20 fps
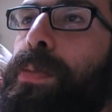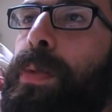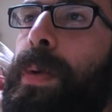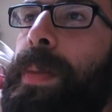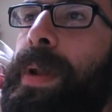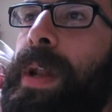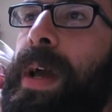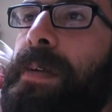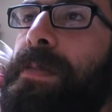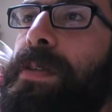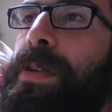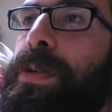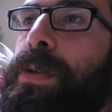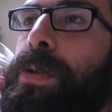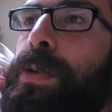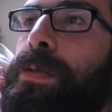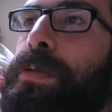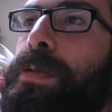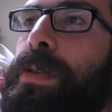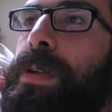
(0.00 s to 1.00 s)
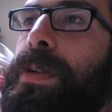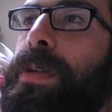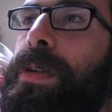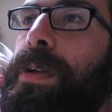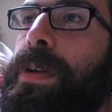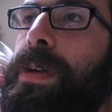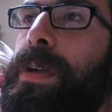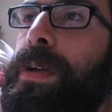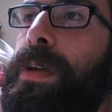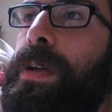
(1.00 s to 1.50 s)
women have children,
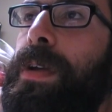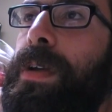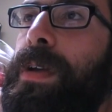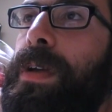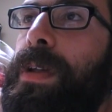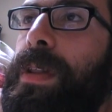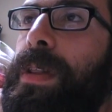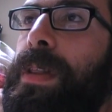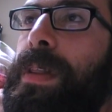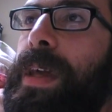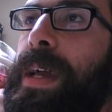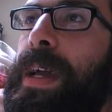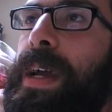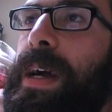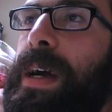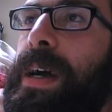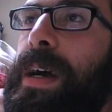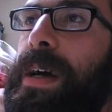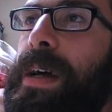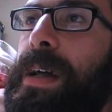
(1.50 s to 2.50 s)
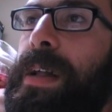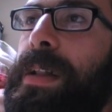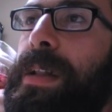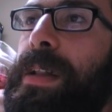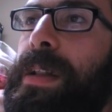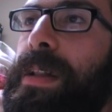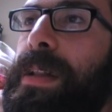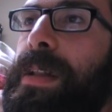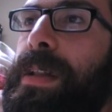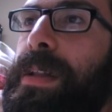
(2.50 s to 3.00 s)
they are
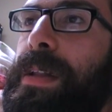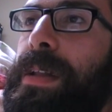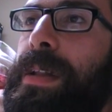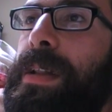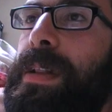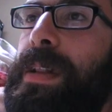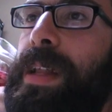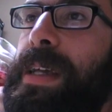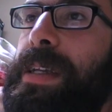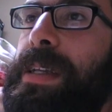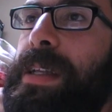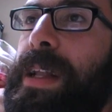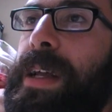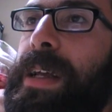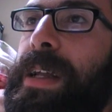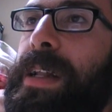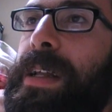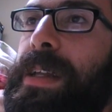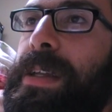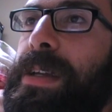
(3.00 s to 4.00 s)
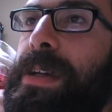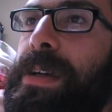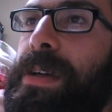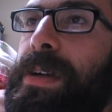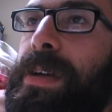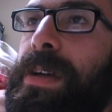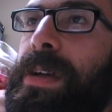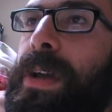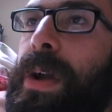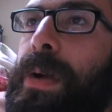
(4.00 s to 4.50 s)
less likely to
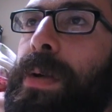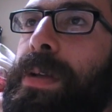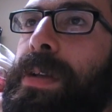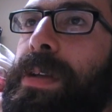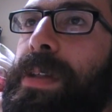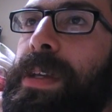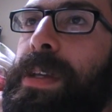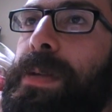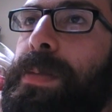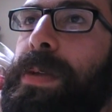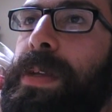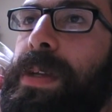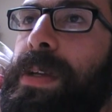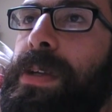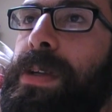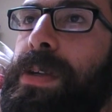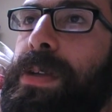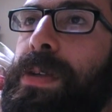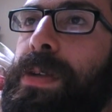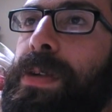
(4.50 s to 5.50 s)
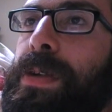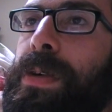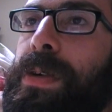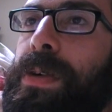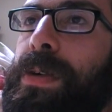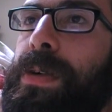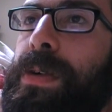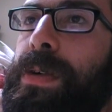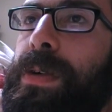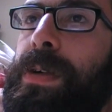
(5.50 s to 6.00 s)
go into these positions
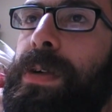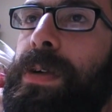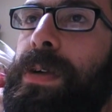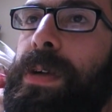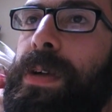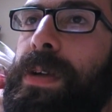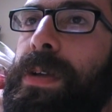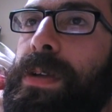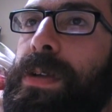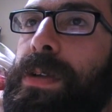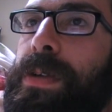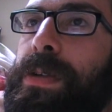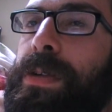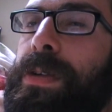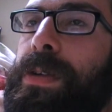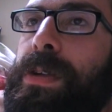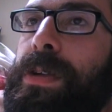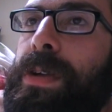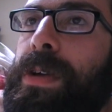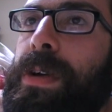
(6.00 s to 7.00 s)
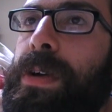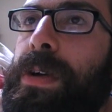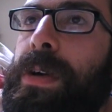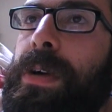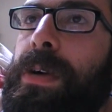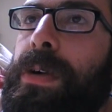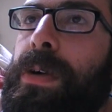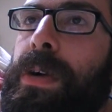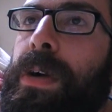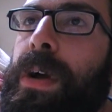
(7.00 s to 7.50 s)
or such.
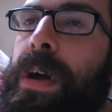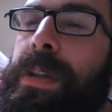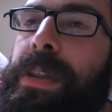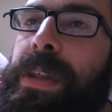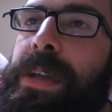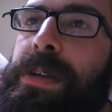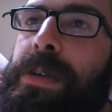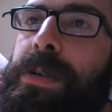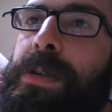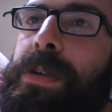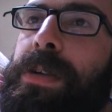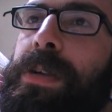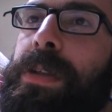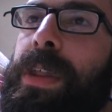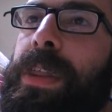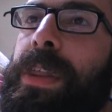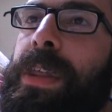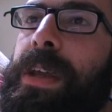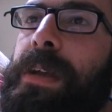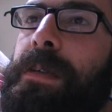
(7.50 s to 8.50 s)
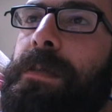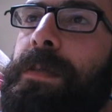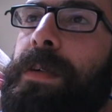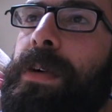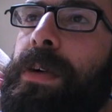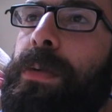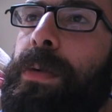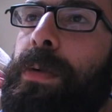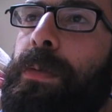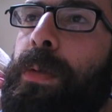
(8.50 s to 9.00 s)
And there's also the thing of
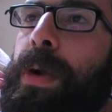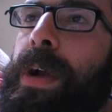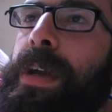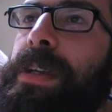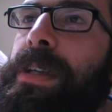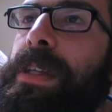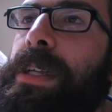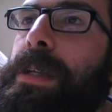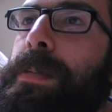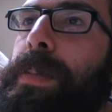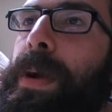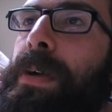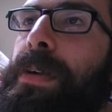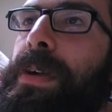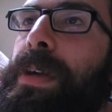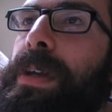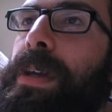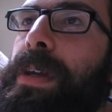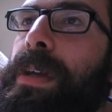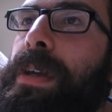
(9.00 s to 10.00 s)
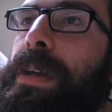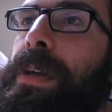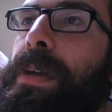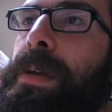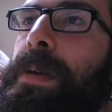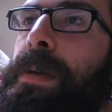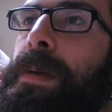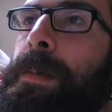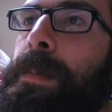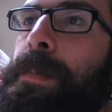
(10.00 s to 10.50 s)
with wage disparity,
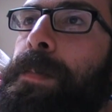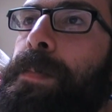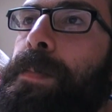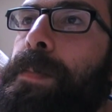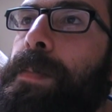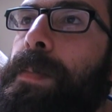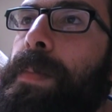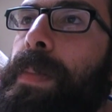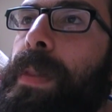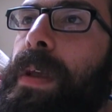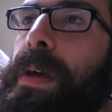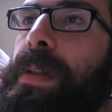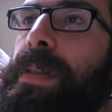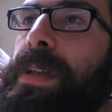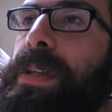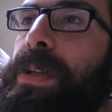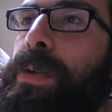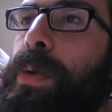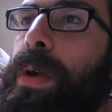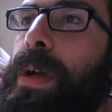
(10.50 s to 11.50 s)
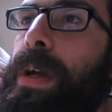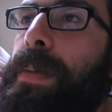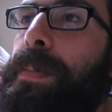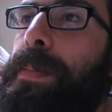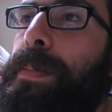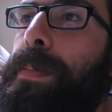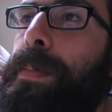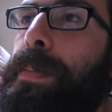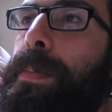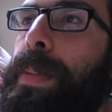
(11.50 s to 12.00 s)
there's quite a
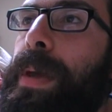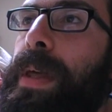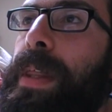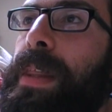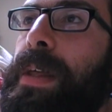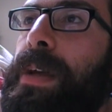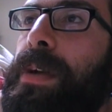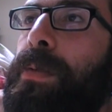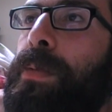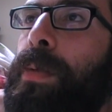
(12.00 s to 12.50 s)
big thing of